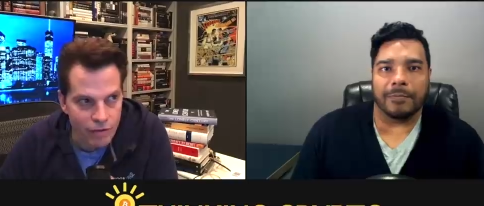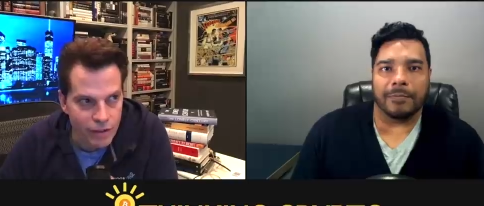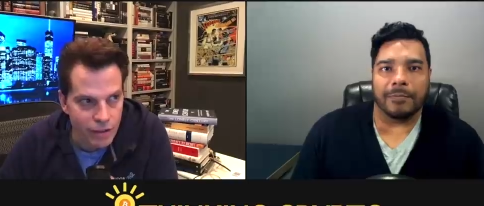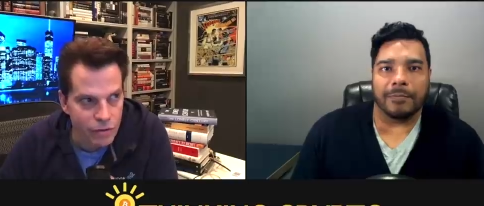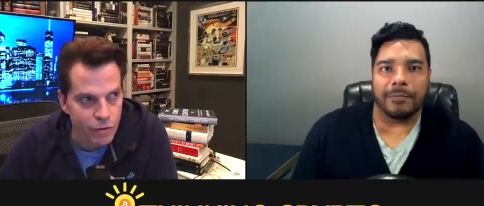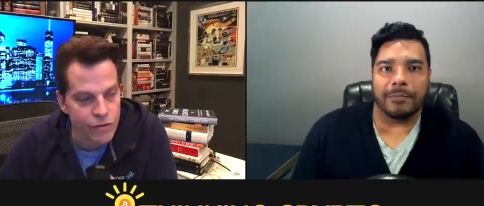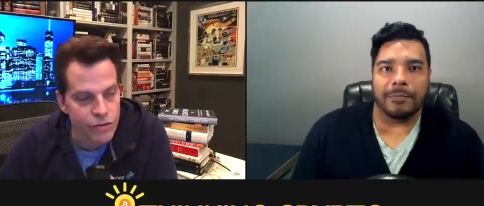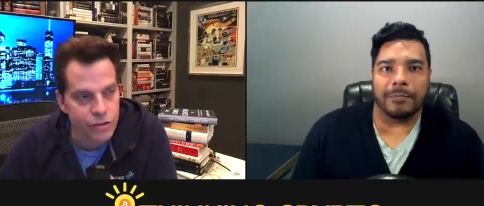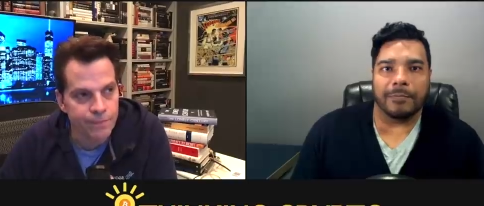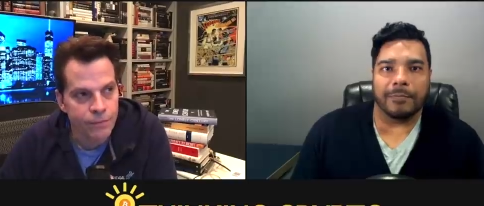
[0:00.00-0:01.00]

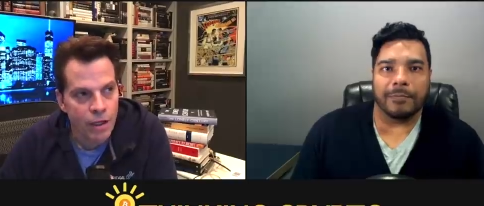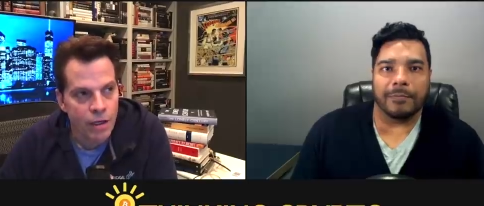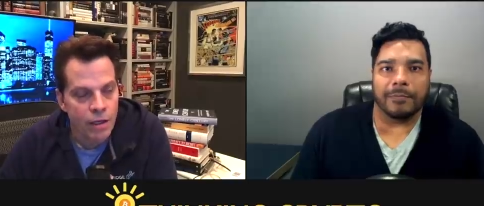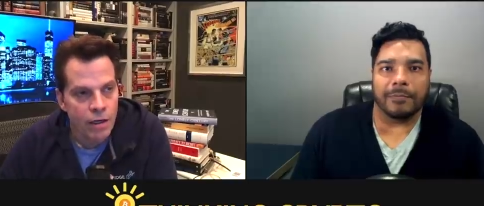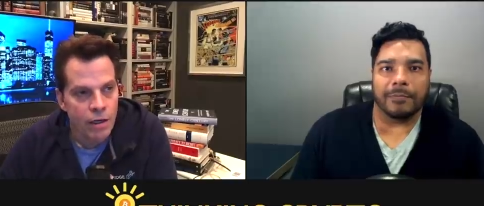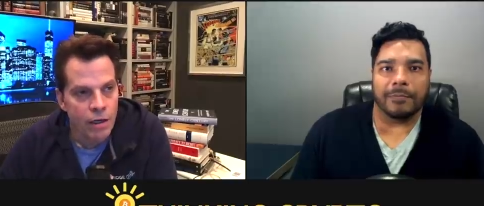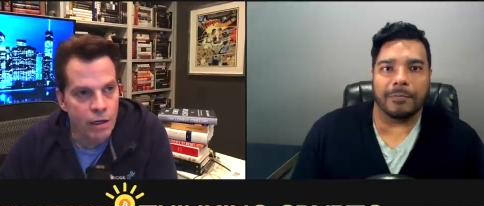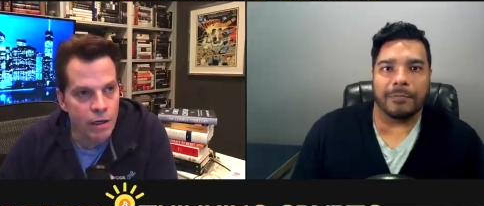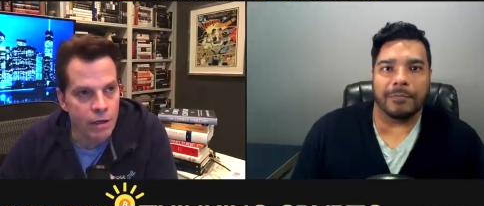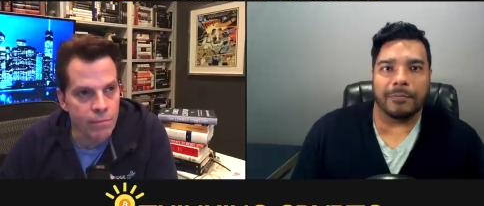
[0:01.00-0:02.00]
Speaker 1: years.
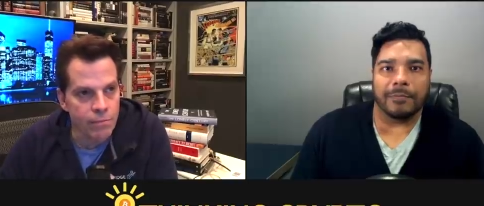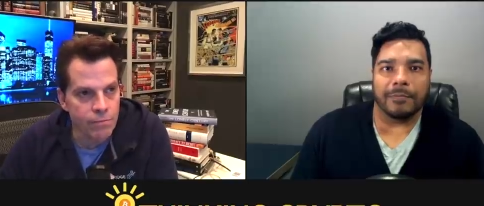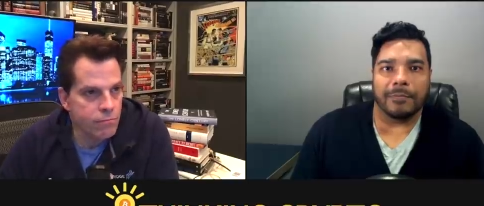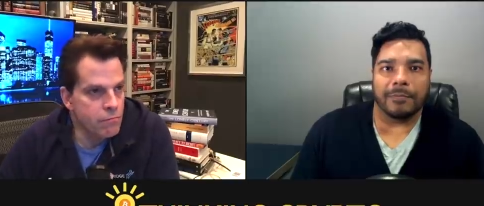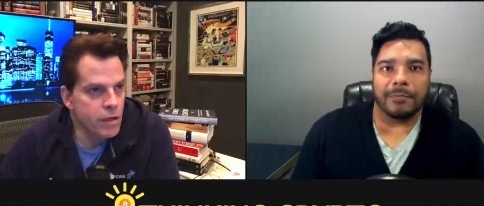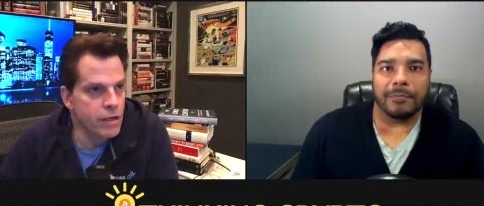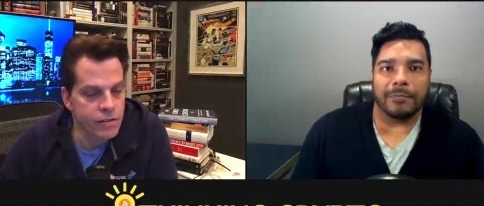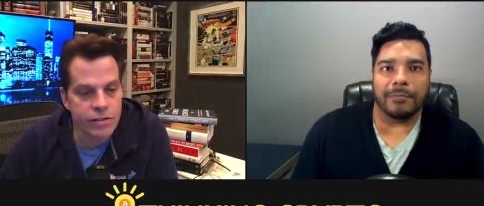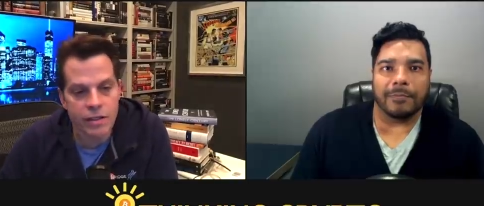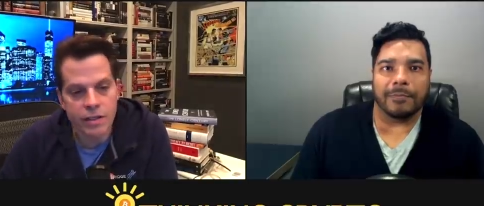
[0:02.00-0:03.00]
Uh,
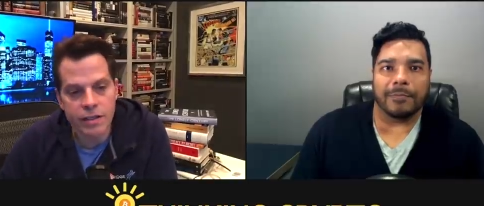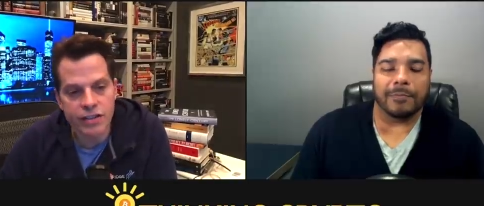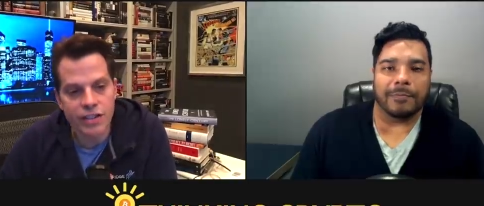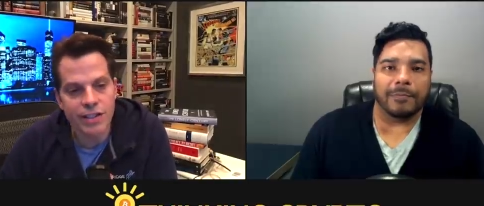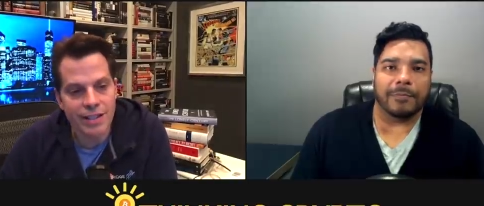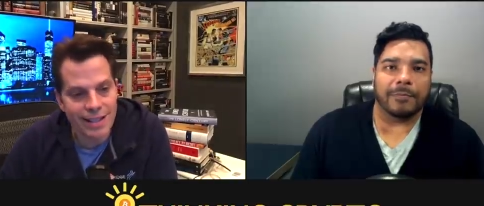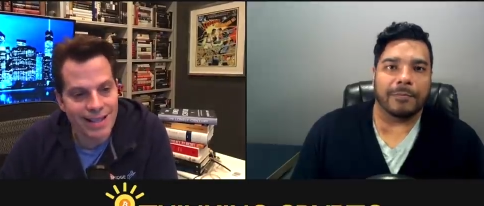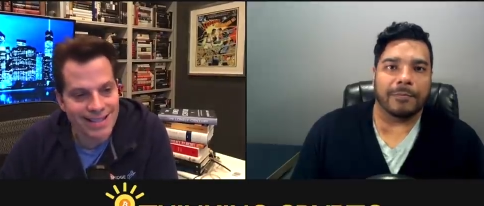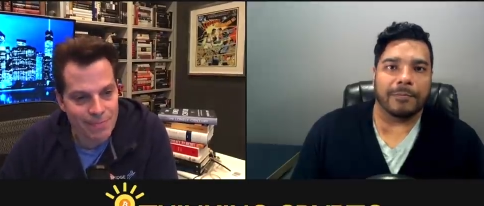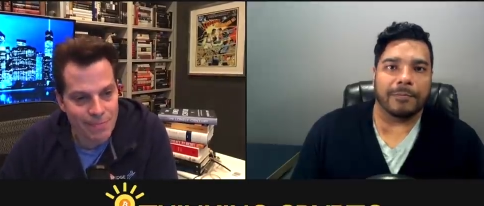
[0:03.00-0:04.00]
it's a genie
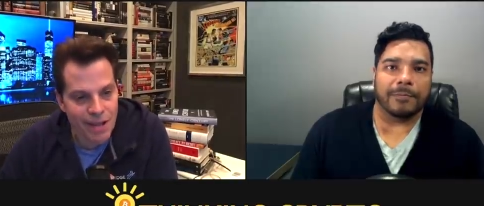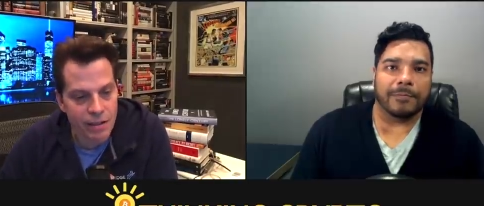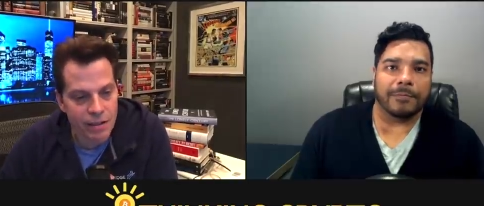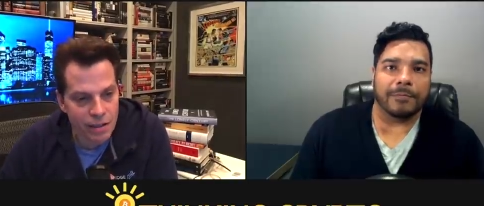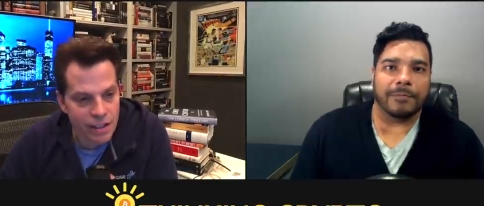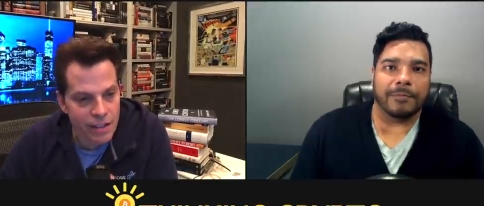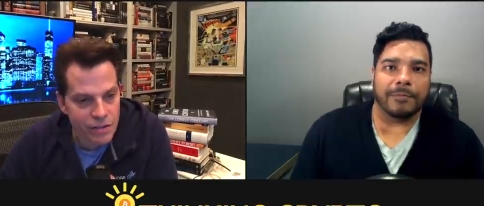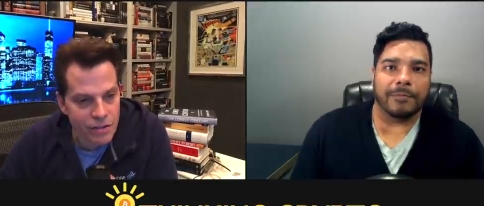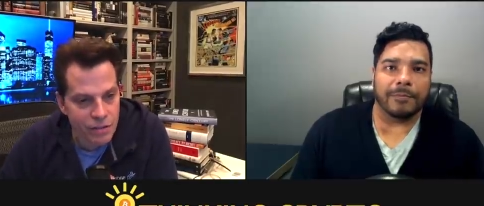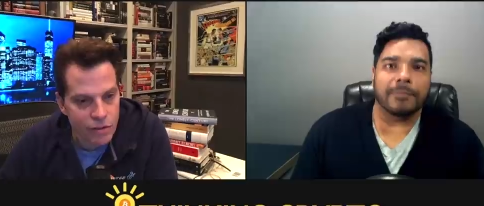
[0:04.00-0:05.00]
that's been
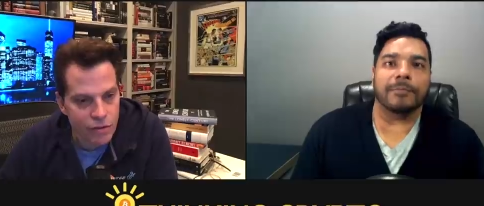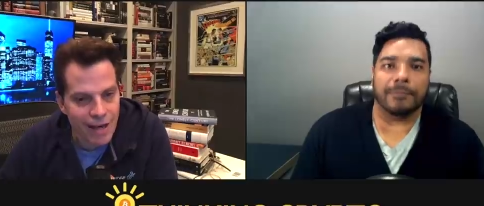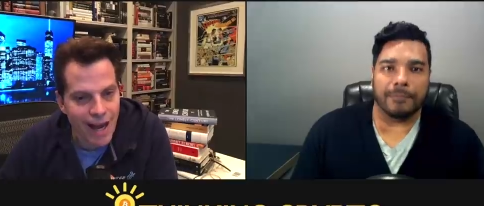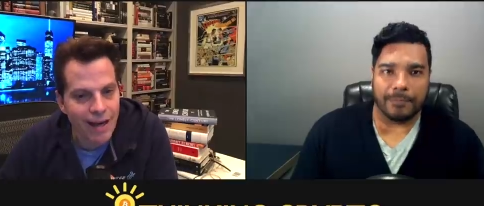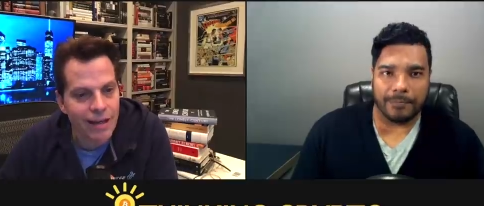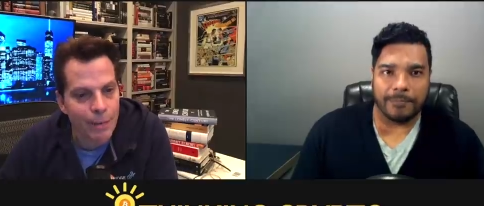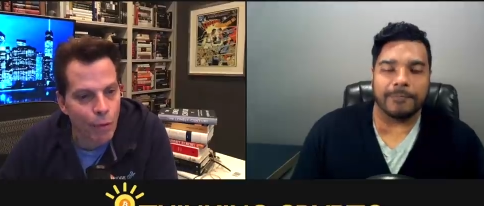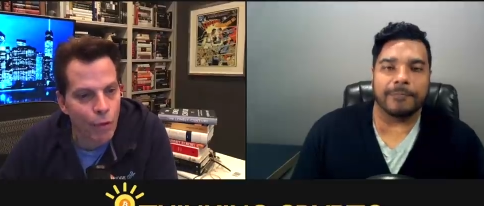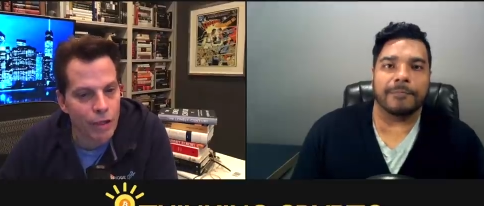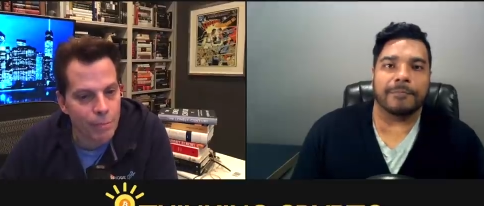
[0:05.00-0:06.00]
unleashed. You're not going to
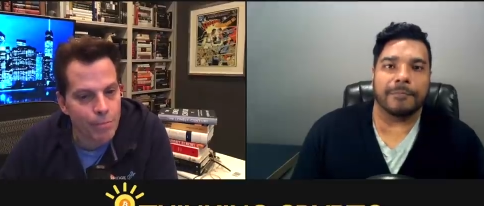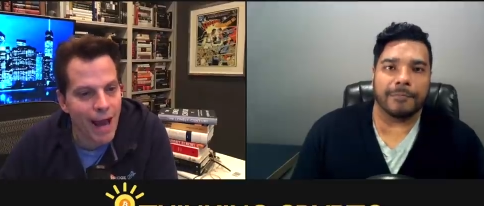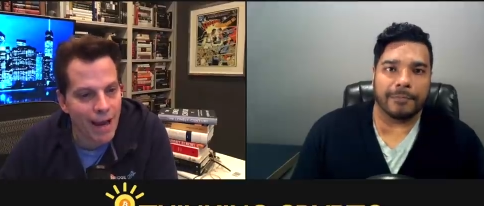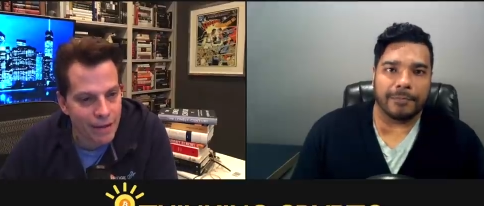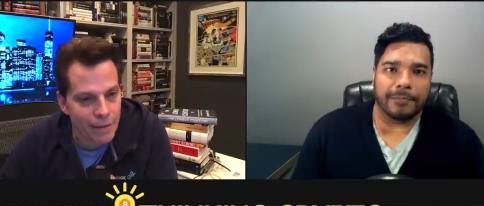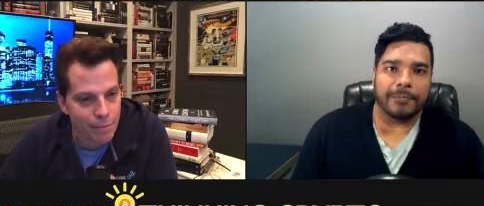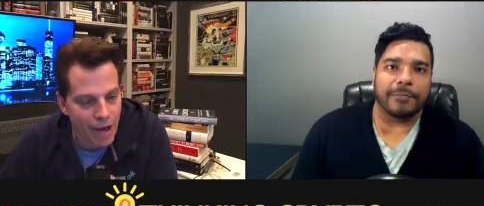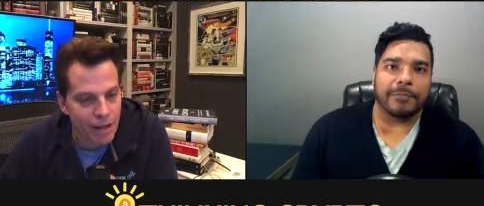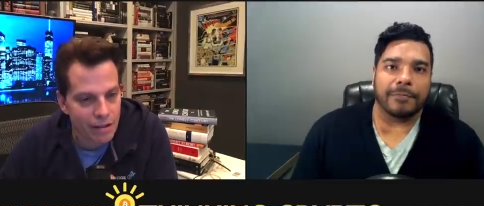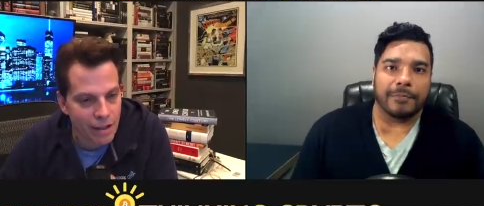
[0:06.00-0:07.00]
put it back in the
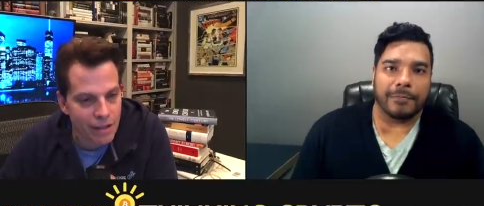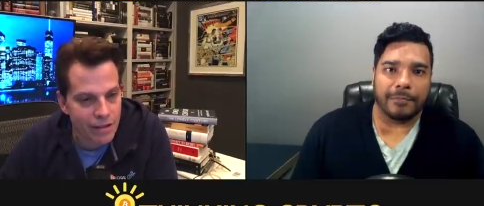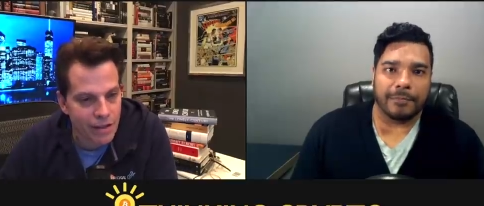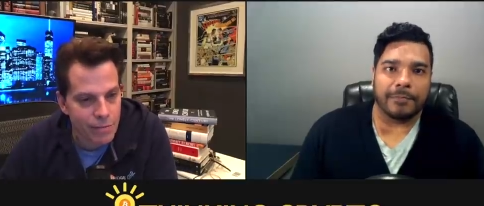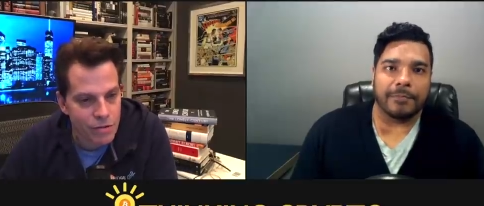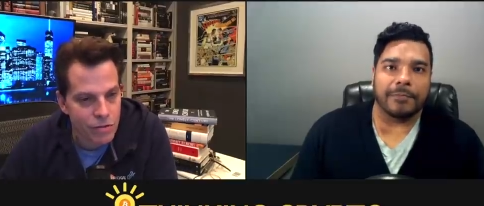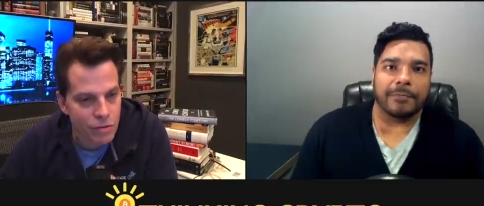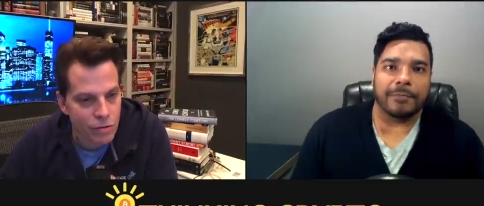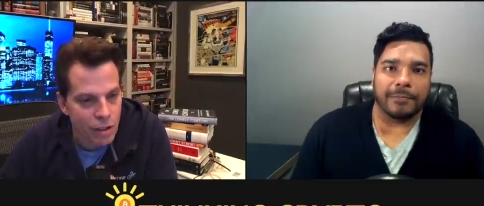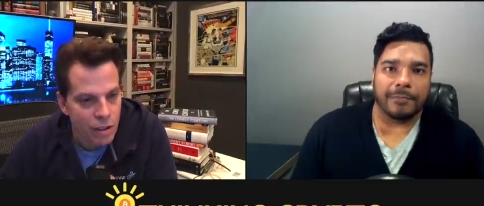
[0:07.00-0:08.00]
bottle anytime
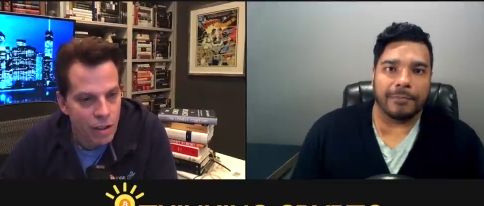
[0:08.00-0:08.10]
soon.